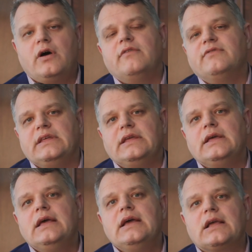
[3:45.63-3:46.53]
of the
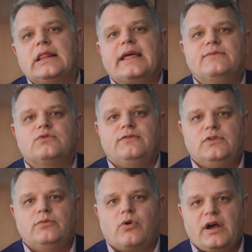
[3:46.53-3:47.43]
claims
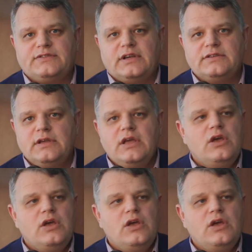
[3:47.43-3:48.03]
review process.